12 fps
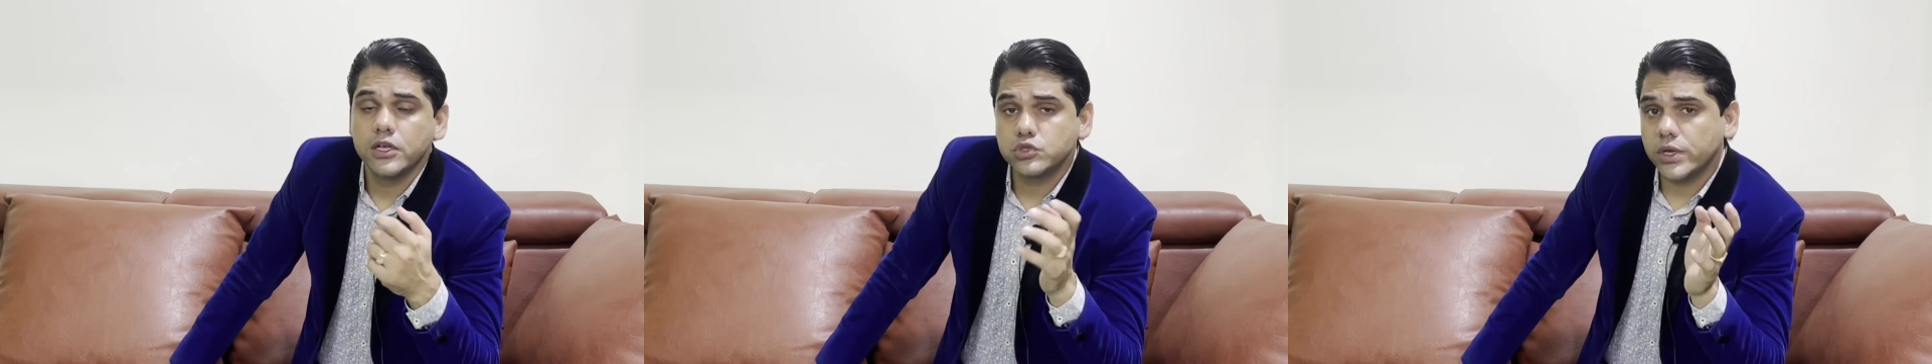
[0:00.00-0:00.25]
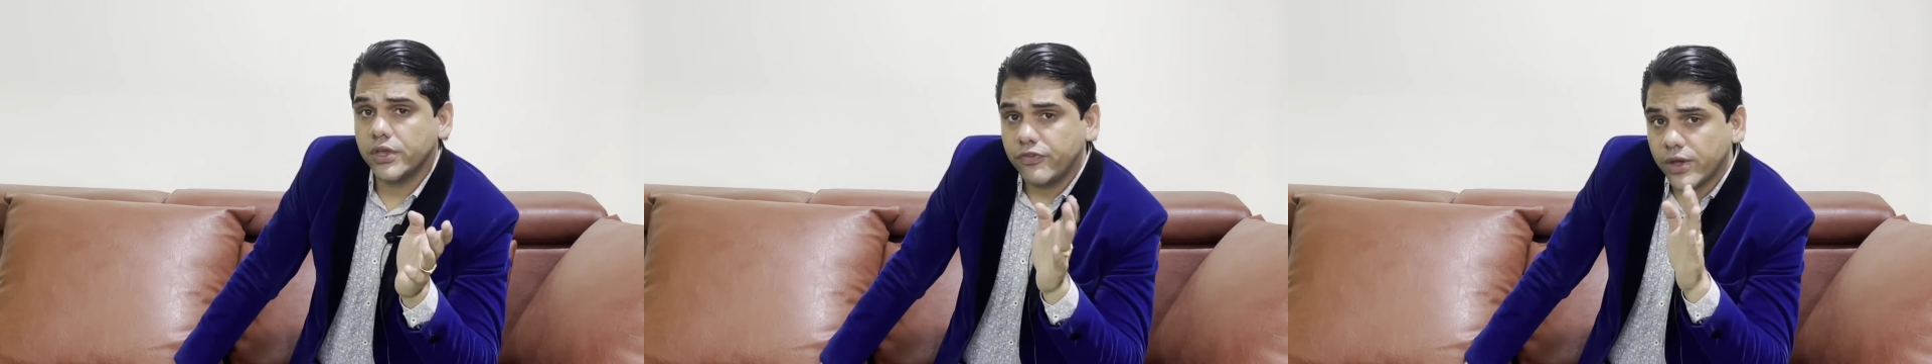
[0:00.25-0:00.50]

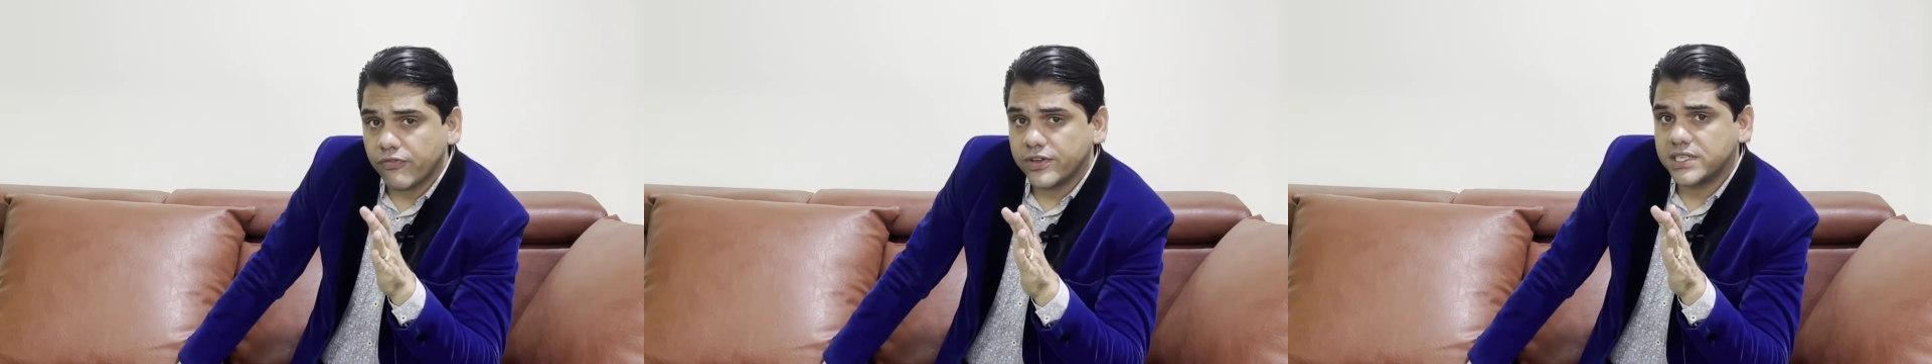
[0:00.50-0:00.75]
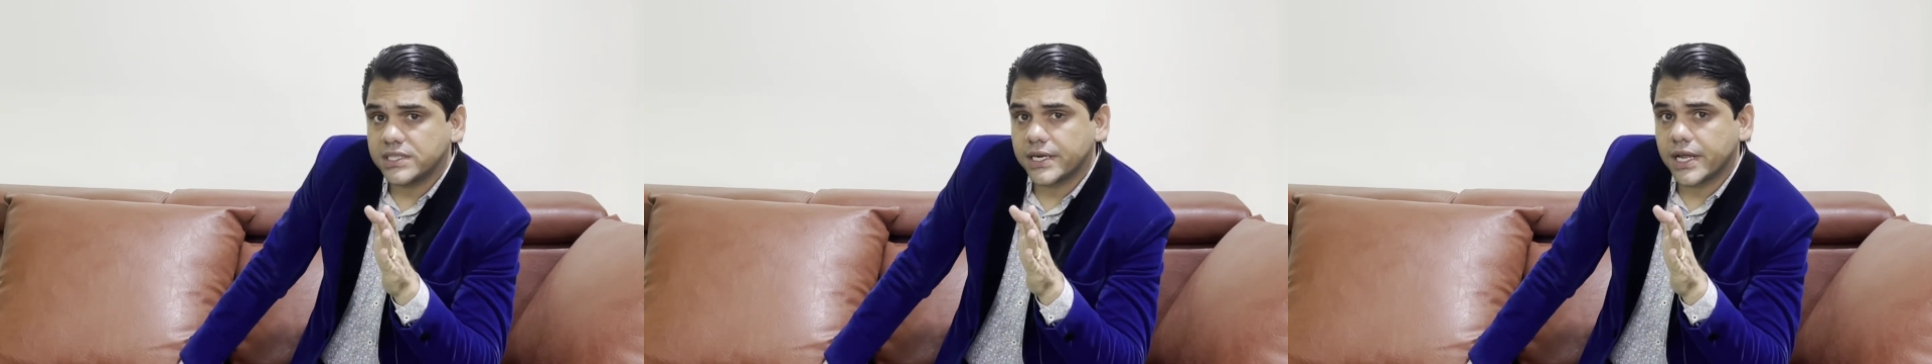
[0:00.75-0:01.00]
So if you are
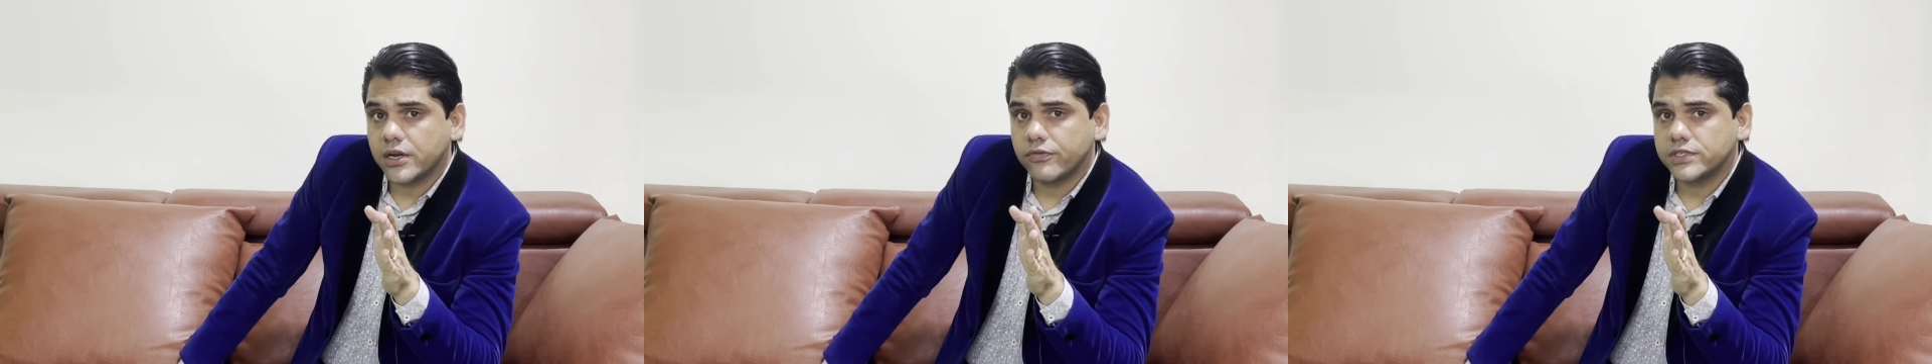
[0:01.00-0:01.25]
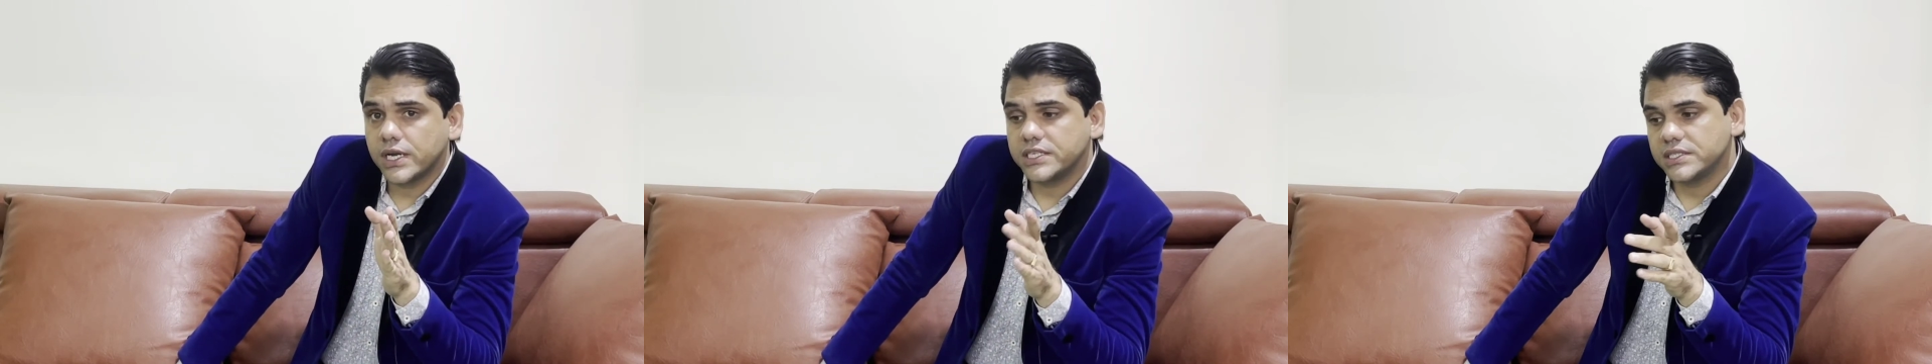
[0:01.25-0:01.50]
facing that kind
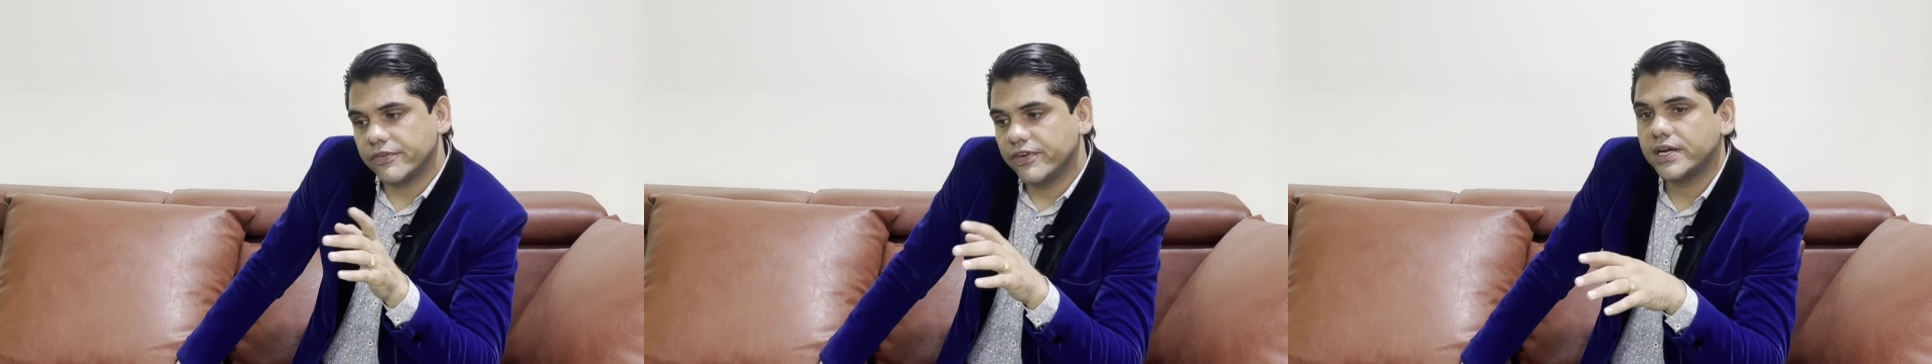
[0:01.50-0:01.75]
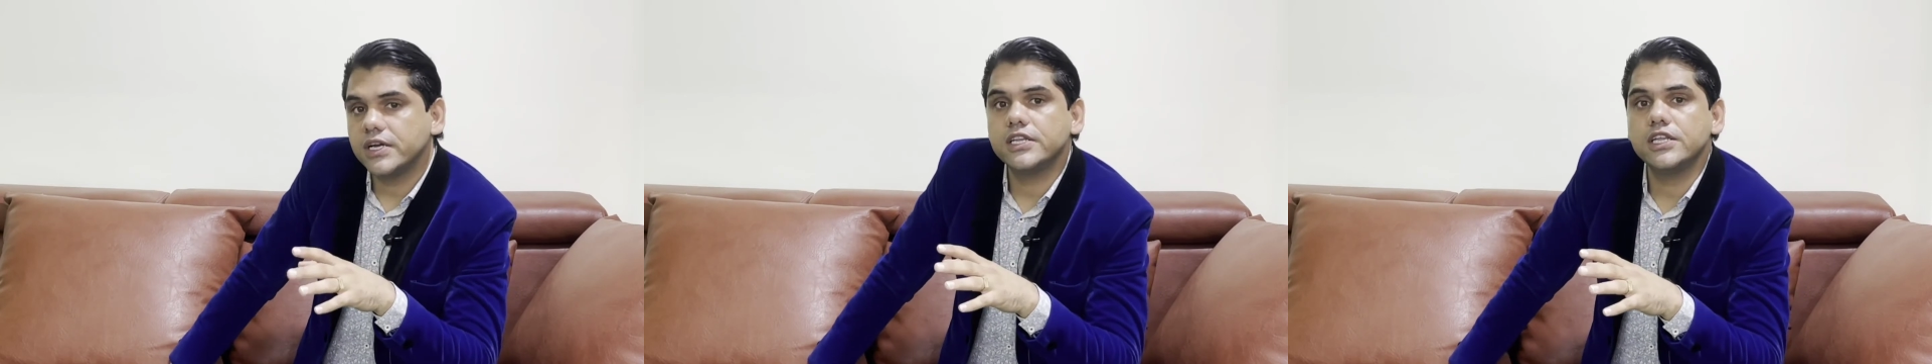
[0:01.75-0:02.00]
of challenge, definitely